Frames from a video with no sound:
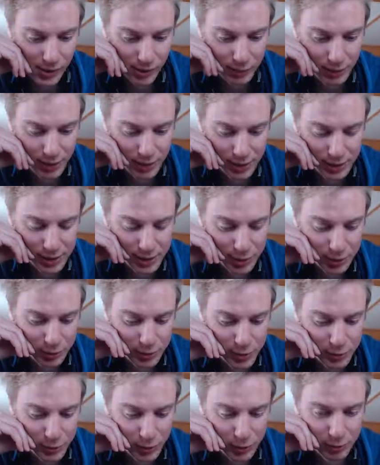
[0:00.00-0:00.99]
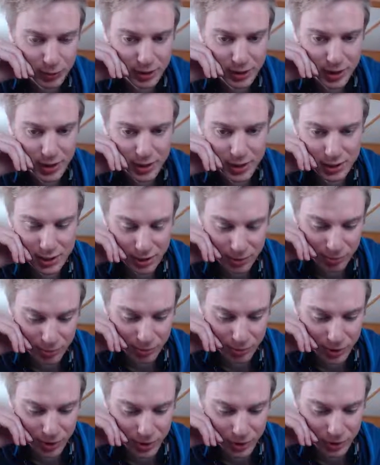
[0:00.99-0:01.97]
I'm making some small mistakes
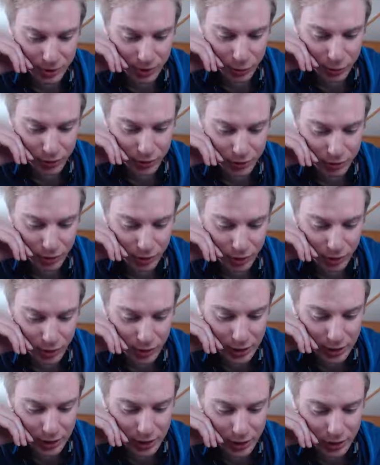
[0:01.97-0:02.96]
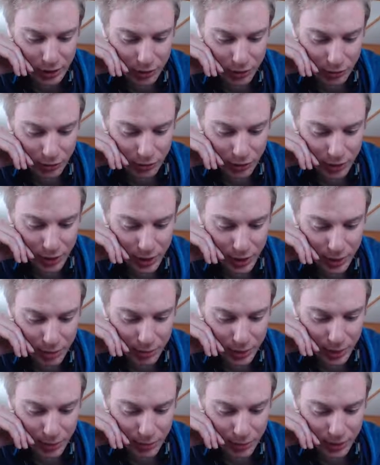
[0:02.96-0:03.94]
and waiting a little bit too long. So
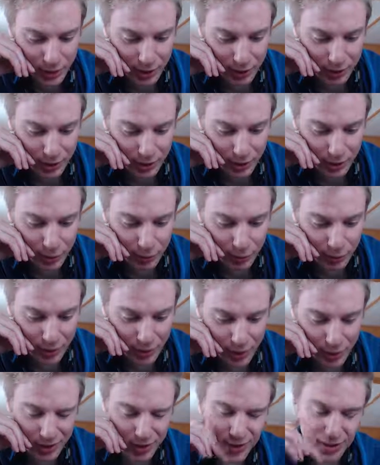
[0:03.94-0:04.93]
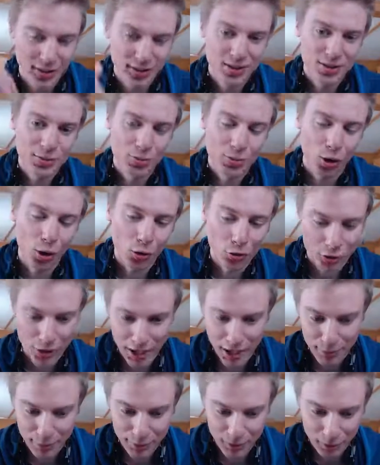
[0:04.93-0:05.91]
here, when I put down the golem on the, this will
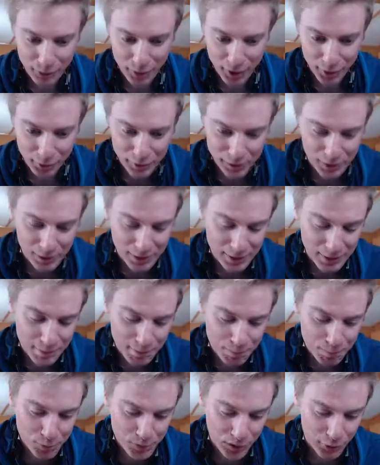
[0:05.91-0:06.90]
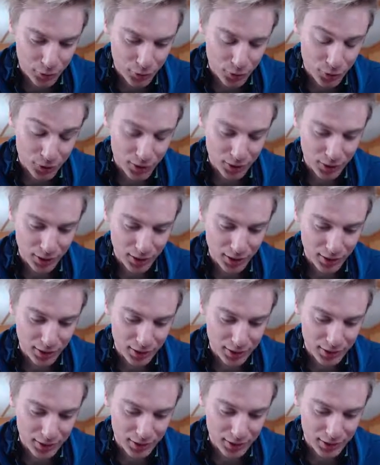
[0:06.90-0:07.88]
also happen quite a bit. If you put
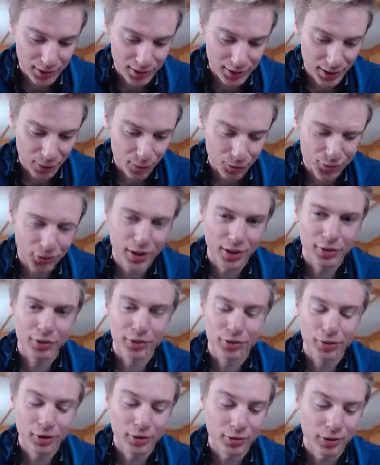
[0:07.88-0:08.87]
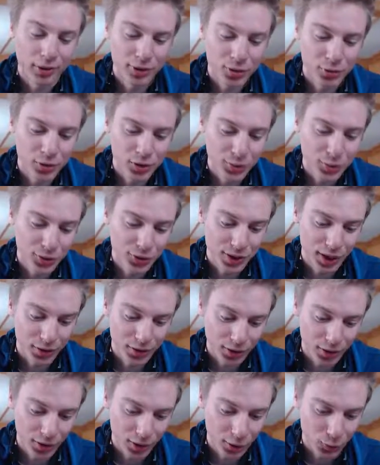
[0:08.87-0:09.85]
down, they will try to 3 crown you when you put
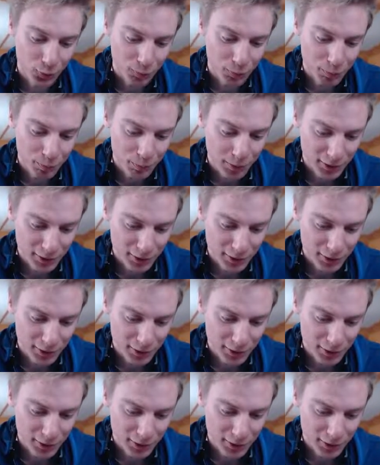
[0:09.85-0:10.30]
down the golem.